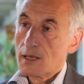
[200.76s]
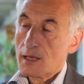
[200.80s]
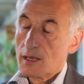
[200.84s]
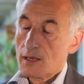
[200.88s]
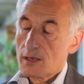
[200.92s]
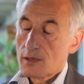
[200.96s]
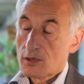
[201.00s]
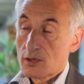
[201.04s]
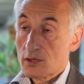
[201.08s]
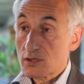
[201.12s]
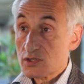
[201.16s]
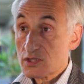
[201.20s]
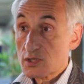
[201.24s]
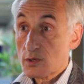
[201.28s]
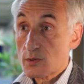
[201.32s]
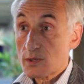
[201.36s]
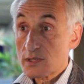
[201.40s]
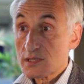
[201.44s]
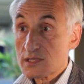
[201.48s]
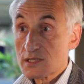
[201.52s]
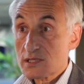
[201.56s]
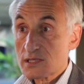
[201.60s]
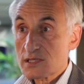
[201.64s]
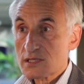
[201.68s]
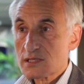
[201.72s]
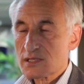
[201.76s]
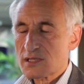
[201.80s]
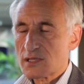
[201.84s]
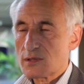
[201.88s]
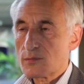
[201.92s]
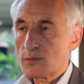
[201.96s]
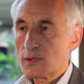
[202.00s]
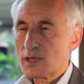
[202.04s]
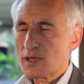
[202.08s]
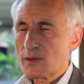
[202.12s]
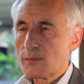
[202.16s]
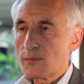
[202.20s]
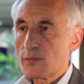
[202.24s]
consequences that
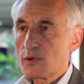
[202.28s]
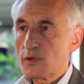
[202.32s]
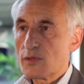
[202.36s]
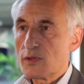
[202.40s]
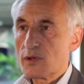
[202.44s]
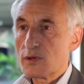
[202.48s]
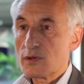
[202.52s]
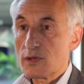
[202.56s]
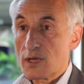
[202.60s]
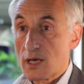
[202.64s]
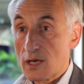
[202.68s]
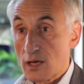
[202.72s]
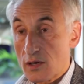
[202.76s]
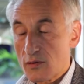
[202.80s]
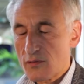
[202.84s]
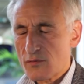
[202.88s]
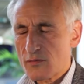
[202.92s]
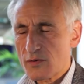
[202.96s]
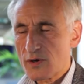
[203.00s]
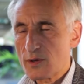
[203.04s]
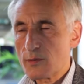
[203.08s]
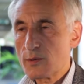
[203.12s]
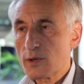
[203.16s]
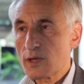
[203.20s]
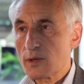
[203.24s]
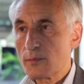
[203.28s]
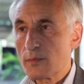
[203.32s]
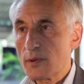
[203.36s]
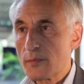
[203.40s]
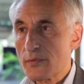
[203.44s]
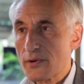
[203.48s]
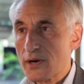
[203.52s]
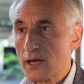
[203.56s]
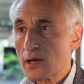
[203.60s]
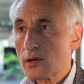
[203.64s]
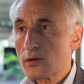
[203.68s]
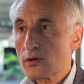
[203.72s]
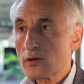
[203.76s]
hopefully we can be
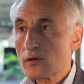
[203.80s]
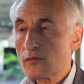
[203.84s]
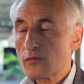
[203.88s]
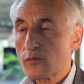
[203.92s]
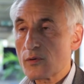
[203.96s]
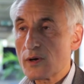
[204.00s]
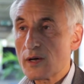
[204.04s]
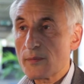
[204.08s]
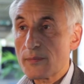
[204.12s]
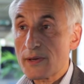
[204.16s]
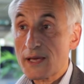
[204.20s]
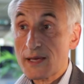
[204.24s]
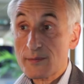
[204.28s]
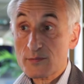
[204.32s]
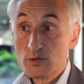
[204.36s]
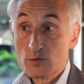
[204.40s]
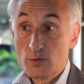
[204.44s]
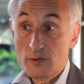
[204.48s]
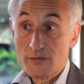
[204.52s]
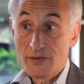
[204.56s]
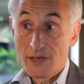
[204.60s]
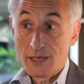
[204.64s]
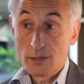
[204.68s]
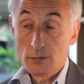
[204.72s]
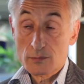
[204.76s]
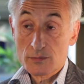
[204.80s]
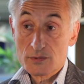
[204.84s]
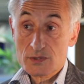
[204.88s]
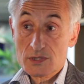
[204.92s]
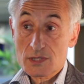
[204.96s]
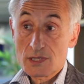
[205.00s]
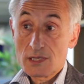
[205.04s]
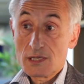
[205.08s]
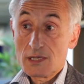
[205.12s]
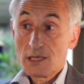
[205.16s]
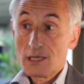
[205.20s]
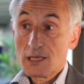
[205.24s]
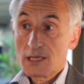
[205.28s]
proud of, where perhaps we've helped
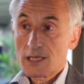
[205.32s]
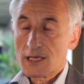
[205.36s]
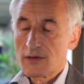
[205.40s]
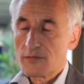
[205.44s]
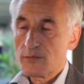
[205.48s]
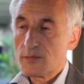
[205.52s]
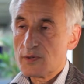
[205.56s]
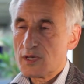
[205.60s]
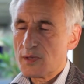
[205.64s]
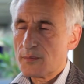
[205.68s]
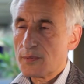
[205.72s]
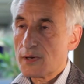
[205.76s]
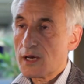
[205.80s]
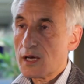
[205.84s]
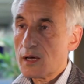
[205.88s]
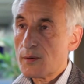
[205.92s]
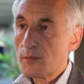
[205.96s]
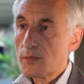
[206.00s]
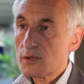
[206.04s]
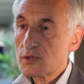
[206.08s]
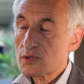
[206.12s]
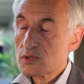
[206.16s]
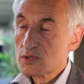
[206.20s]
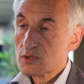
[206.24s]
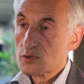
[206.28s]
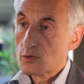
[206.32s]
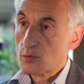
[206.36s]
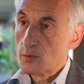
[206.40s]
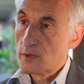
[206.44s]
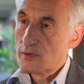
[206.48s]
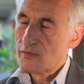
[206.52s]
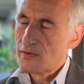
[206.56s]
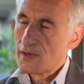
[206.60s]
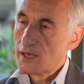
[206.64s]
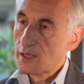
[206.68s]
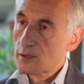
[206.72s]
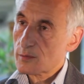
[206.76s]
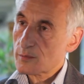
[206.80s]
government departments or
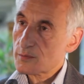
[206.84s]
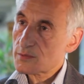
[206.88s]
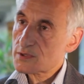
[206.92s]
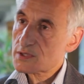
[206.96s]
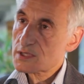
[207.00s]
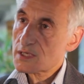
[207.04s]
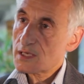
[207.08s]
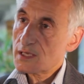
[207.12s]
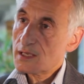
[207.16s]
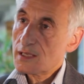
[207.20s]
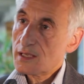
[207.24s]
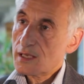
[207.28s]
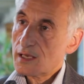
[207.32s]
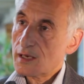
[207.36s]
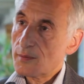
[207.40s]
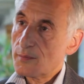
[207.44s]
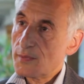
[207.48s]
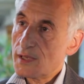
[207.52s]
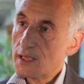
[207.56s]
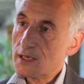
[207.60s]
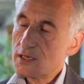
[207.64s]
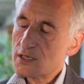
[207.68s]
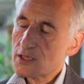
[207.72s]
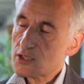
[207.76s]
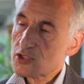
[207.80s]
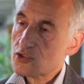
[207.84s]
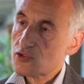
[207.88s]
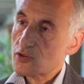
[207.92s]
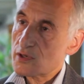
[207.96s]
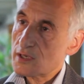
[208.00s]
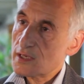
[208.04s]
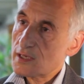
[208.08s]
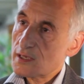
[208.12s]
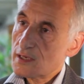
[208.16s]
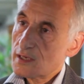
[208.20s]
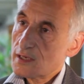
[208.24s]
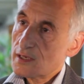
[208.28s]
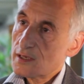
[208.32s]
we've helped
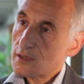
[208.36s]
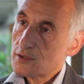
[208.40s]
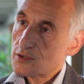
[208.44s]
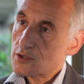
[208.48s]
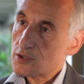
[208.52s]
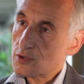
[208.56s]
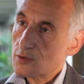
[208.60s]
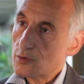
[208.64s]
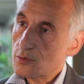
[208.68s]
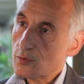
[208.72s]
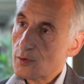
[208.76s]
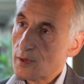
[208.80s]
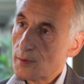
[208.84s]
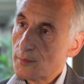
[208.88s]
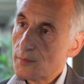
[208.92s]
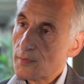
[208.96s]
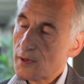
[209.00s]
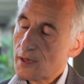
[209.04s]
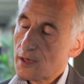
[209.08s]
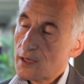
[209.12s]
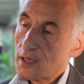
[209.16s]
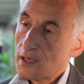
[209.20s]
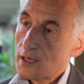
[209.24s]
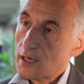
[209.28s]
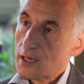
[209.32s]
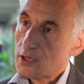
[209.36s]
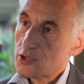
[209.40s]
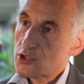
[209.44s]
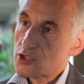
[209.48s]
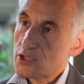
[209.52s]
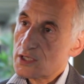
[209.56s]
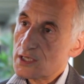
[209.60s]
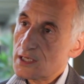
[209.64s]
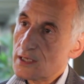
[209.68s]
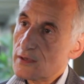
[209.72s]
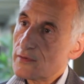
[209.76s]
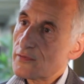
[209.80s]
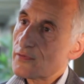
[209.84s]
industry to
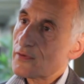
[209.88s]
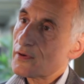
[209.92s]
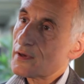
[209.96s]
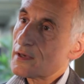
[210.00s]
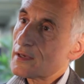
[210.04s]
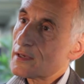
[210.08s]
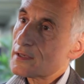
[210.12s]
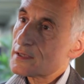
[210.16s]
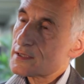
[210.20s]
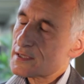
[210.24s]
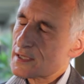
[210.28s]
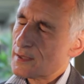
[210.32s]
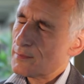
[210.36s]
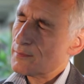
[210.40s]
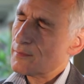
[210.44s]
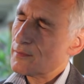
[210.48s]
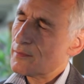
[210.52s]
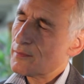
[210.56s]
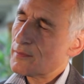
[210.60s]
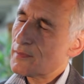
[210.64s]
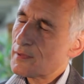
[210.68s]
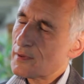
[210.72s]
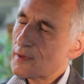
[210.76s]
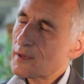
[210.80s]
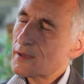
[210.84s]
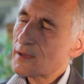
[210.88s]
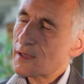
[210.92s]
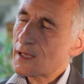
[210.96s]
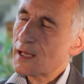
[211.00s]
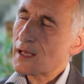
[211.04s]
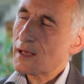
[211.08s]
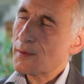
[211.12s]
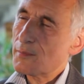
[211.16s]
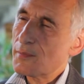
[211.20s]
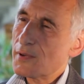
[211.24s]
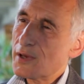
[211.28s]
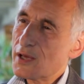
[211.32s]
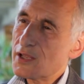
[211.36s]
achieve some
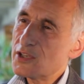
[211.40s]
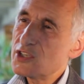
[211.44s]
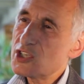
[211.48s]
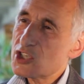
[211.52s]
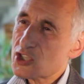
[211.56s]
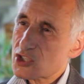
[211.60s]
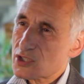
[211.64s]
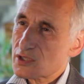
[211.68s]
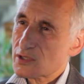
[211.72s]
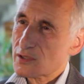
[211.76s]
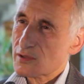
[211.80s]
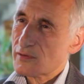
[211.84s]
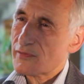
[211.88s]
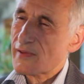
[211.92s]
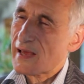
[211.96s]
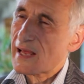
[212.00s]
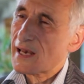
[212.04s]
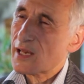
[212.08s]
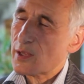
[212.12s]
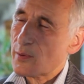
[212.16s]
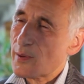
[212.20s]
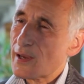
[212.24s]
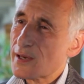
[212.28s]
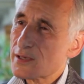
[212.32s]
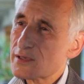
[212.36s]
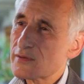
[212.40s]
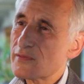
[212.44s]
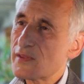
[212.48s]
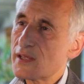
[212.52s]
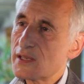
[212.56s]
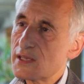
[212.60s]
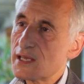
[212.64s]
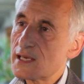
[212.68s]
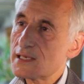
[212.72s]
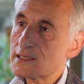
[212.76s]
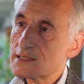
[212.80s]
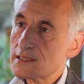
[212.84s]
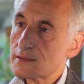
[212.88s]
additional value out of their
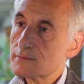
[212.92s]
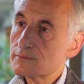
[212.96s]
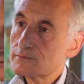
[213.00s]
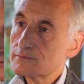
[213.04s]
data.